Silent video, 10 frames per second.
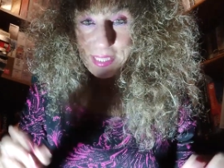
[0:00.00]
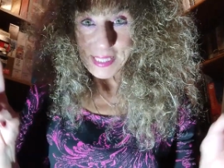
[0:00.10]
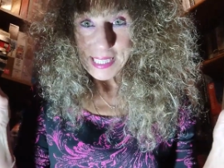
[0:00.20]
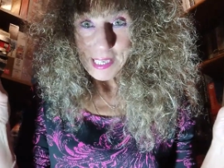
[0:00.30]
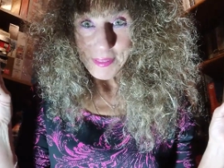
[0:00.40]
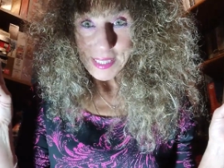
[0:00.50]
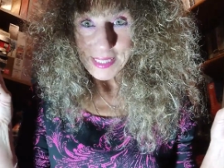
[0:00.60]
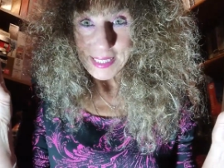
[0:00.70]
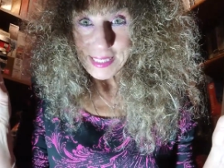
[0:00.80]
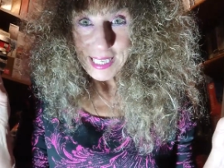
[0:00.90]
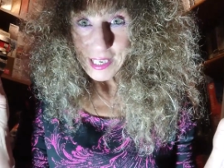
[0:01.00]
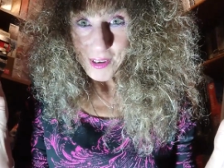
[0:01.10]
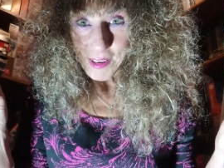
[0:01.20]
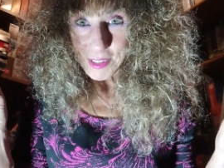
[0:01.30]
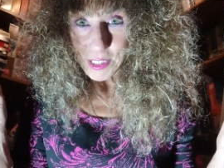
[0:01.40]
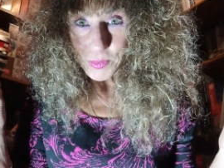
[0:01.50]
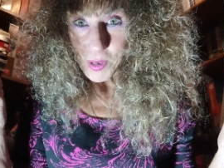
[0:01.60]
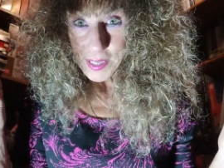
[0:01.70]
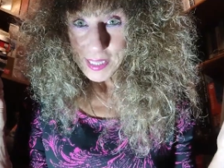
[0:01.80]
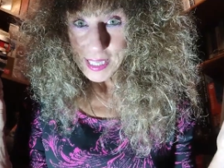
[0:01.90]
secrets these psychologists
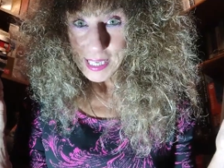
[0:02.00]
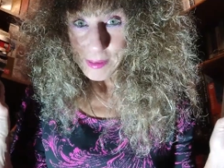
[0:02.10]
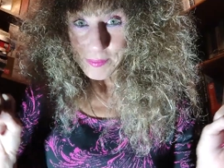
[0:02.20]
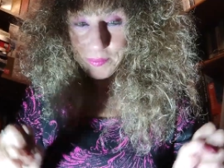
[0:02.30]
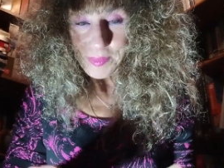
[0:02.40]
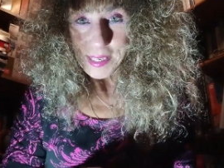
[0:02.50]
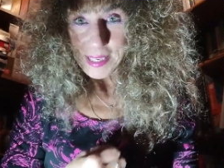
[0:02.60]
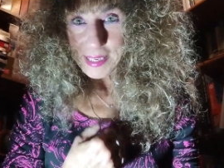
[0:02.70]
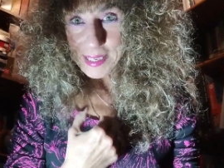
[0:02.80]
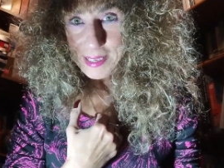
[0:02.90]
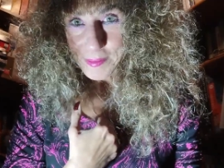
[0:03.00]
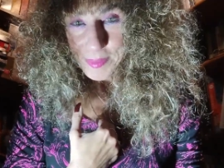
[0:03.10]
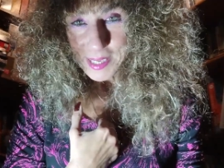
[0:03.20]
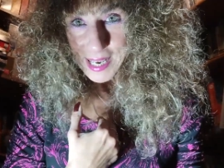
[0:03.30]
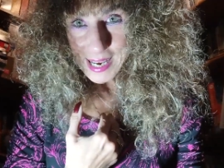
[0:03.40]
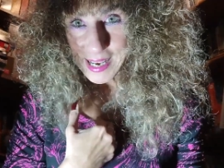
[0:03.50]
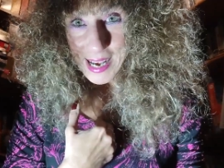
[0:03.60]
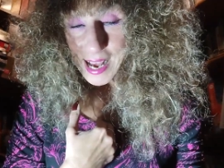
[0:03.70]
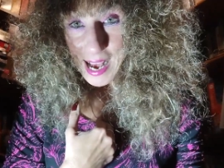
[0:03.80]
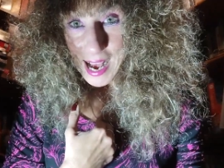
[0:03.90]
wanted to keep. But
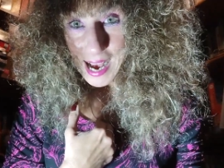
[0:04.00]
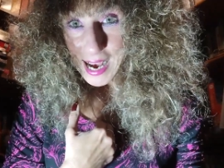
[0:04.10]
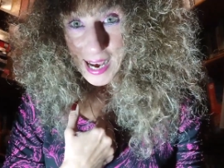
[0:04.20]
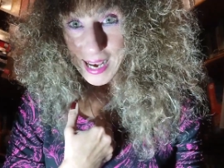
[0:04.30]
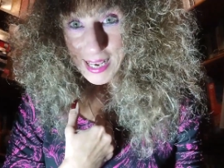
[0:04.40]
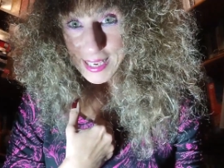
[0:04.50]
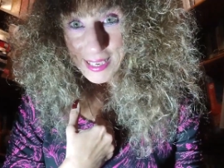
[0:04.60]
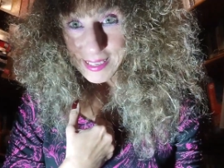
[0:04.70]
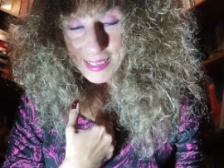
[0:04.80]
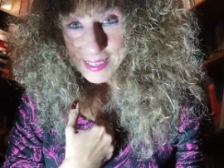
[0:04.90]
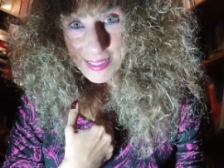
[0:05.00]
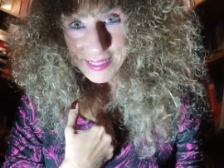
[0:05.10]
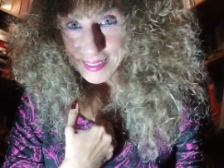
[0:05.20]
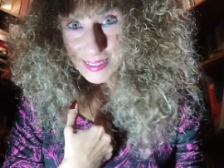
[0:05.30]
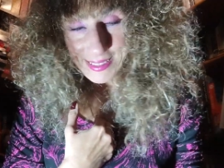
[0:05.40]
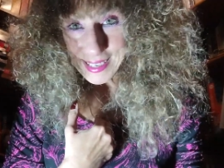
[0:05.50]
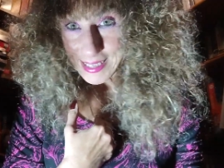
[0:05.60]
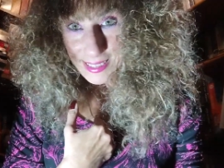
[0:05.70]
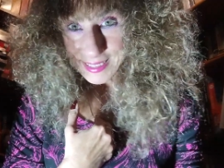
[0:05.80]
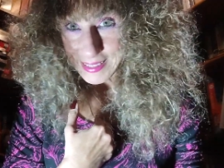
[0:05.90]
I,
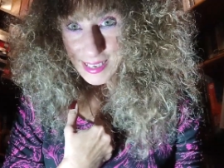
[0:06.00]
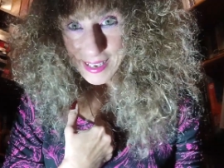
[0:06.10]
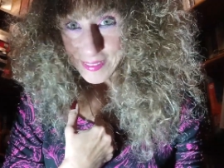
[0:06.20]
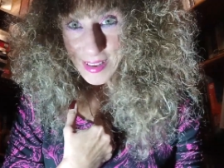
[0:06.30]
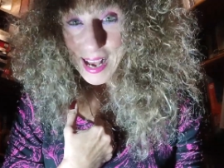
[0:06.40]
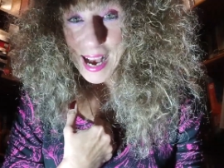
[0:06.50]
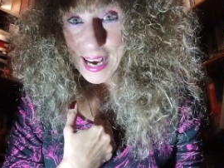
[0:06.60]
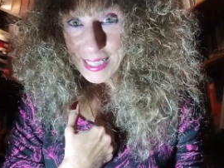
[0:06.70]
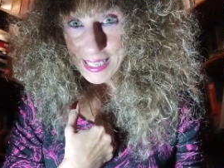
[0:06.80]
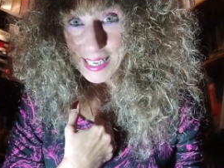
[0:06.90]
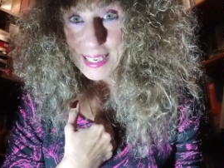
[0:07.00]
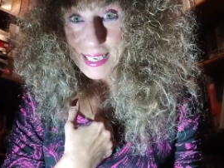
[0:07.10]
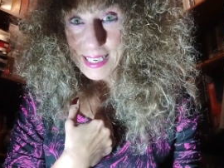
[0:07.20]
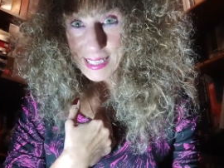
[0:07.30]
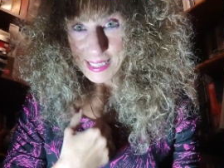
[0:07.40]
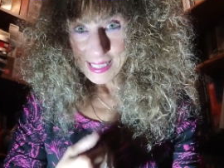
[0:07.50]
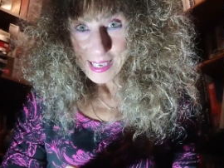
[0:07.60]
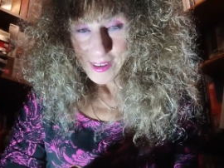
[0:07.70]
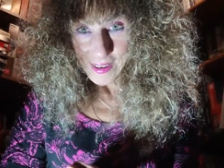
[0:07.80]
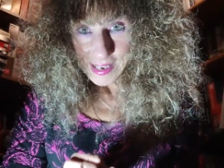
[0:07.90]
uh-uh, I let
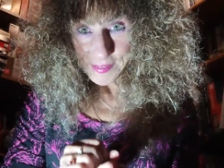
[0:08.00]
all,